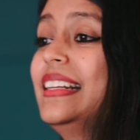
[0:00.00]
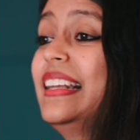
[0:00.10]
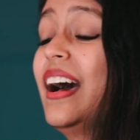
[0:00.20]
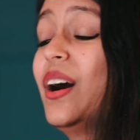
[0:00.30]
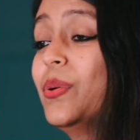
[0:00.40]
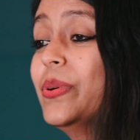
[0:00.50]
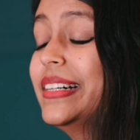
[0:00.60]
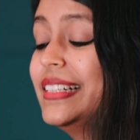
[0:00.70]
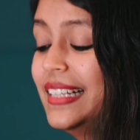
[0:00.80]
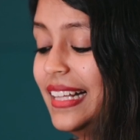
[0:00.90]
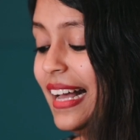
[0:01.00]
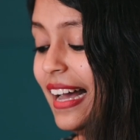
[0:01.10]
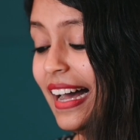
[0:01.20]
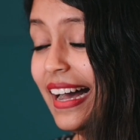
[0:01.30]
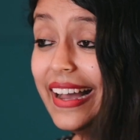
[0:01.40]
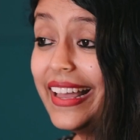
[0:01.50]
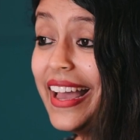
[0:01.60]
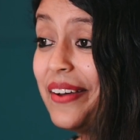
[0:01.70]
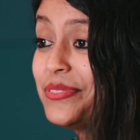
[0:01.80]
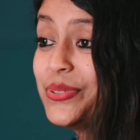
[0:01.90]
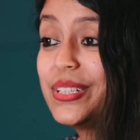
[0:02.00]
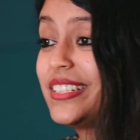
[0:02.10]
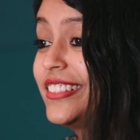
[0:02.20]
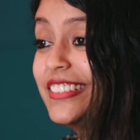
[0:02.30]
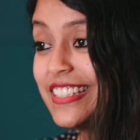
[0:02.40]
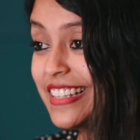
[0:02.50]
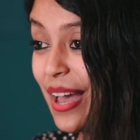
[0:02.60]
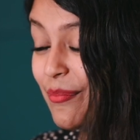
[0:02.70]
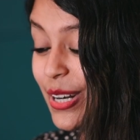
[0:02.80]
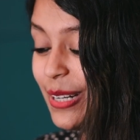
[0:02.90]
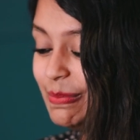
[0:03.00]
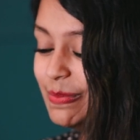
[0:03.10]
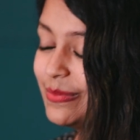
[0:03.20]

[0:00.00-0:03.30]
Now, I have to return this camera.